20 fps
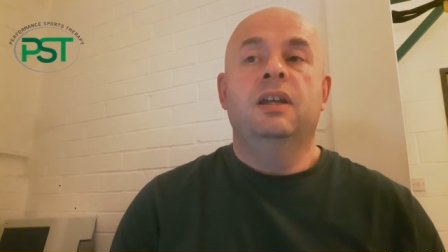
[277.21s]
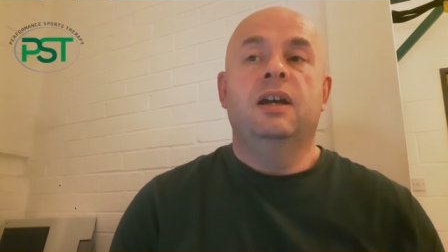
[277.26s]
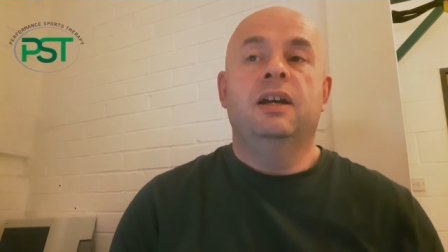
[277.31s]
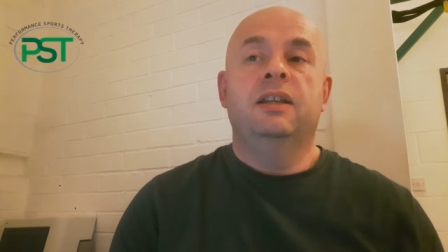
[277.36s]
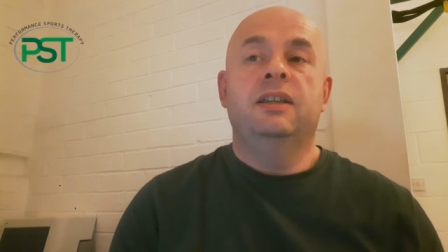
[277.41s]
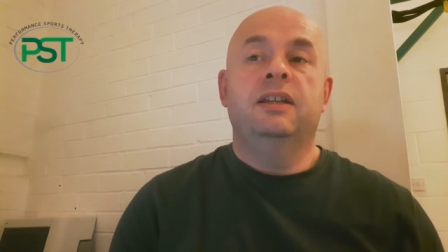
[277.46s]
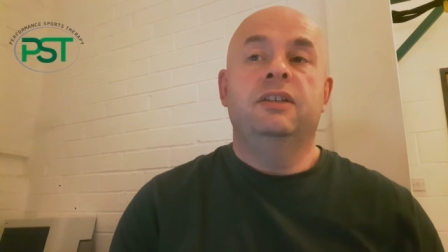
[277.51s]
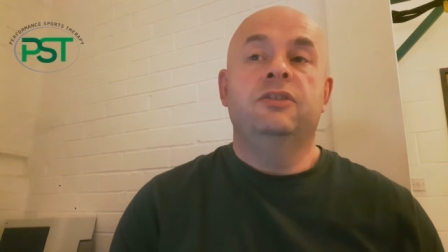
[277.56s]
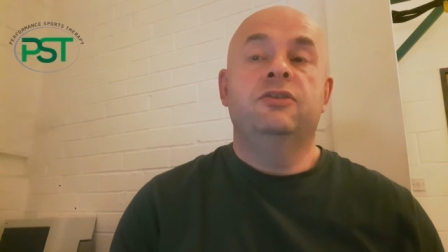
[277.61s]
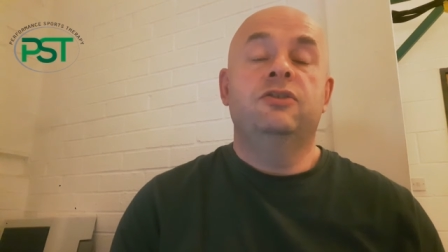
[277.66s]

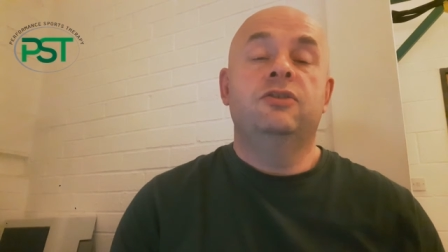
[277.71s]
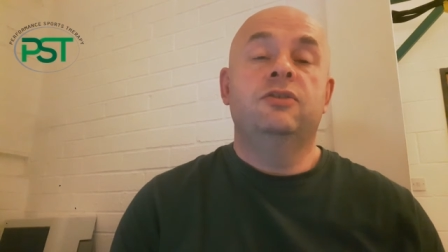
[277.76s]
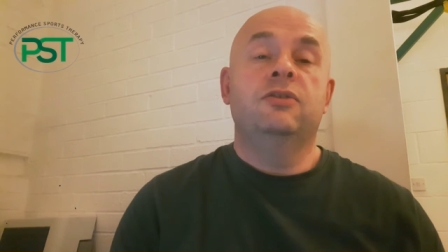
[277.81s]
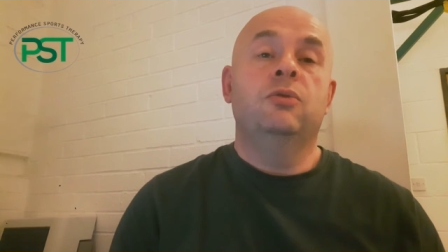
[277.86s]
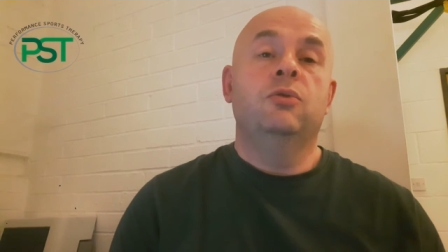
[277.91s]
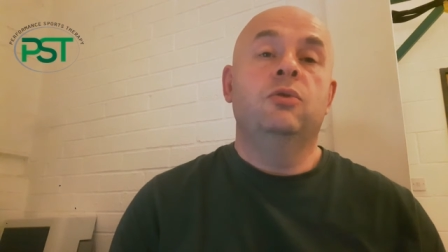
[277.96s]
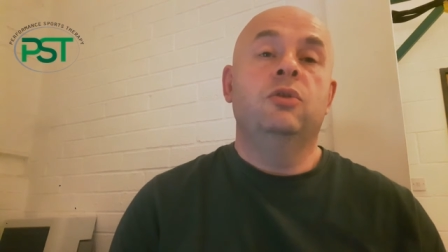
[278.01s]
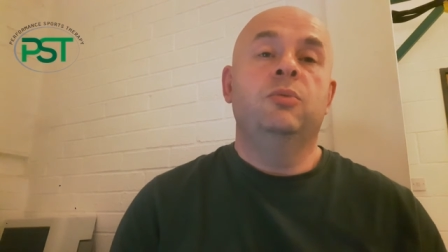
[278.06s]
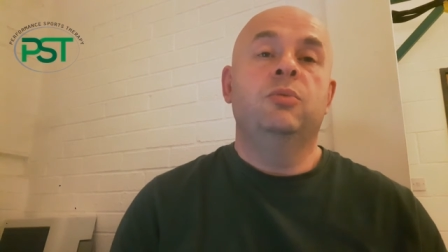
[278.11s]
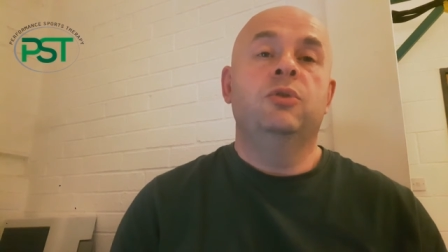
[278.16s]
and then
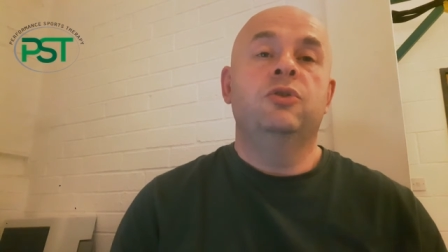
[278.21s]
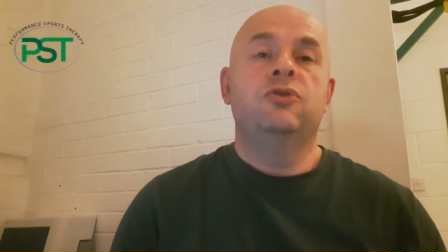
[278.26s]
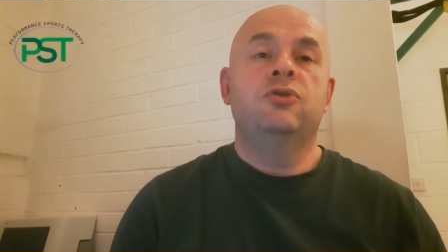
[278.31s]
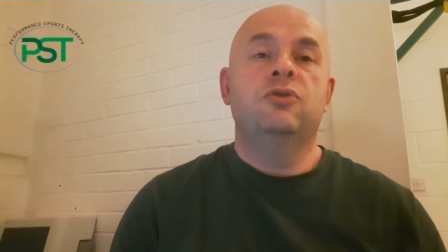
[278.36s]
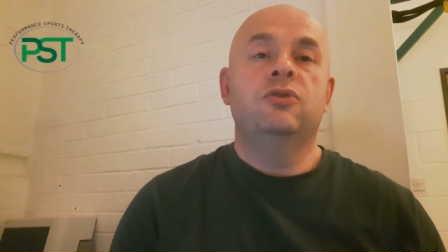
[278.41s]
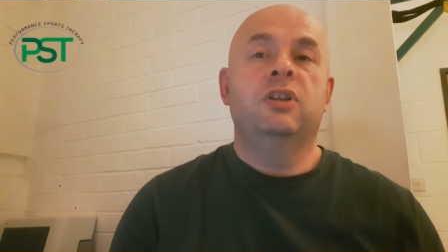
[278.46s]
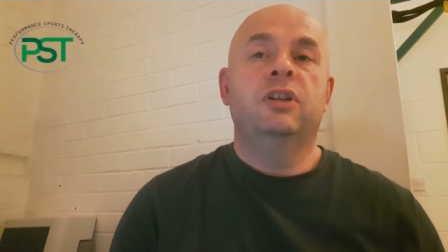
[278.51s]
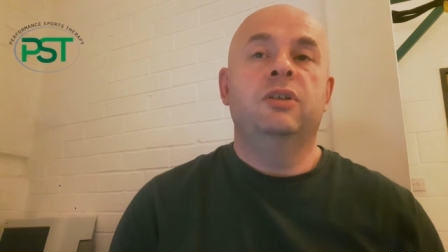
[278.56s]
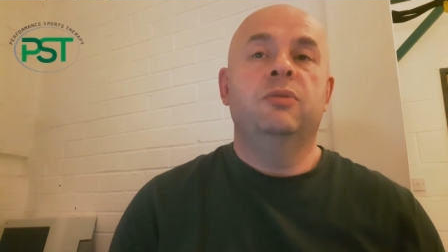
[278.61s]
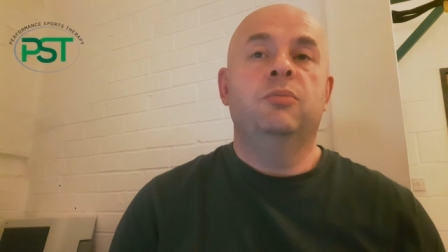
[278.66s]
slowly but
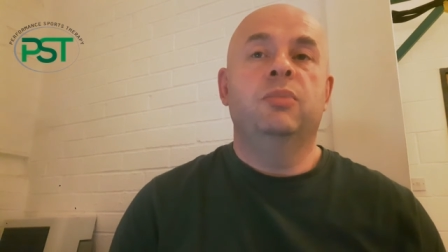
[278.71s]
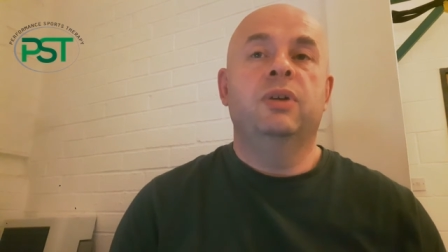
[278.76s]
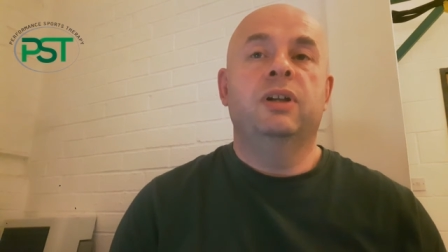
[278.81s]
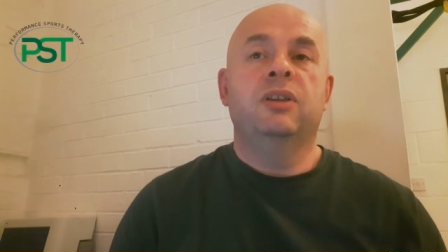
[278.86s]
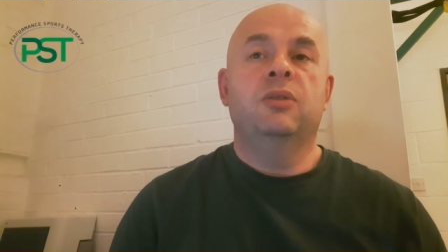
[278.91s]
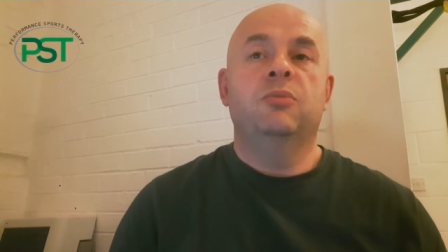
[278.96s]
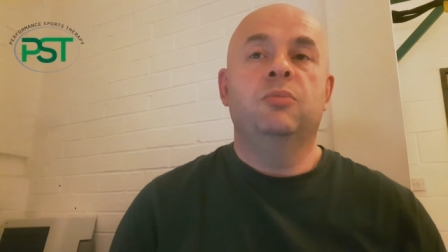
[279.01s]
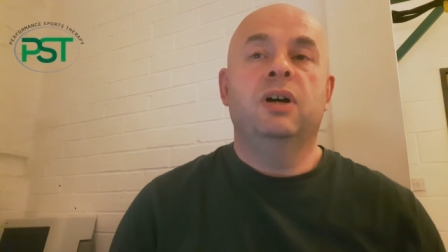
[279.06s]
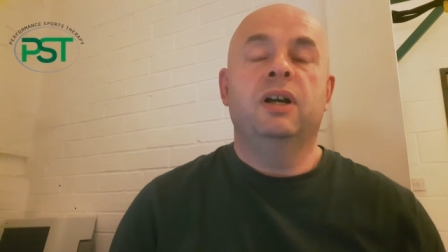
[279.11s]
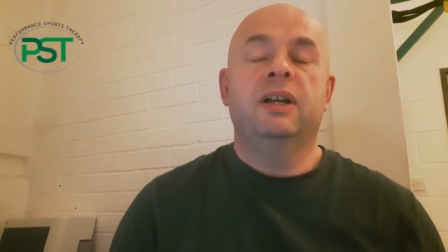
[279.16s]
surely bring
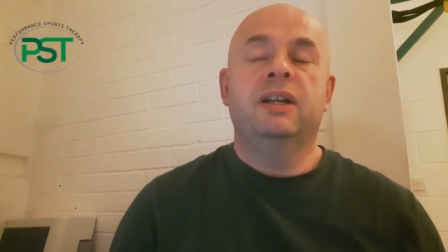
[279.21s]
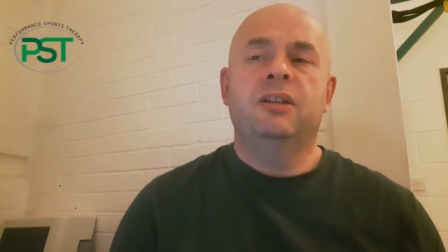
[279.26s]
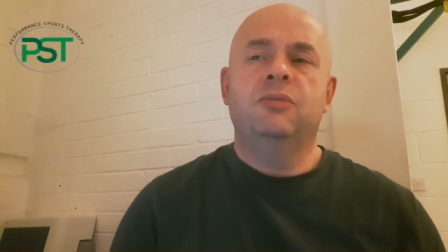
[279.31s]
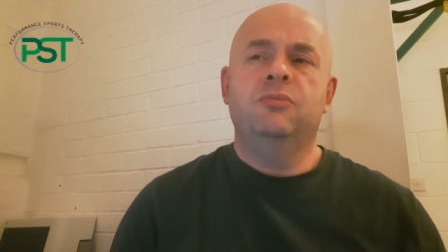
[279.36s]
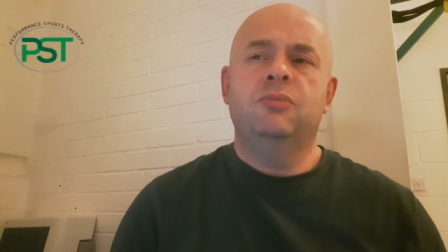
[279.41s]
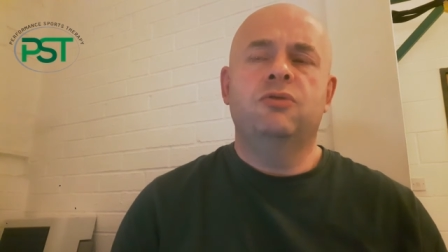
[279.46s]
them back in.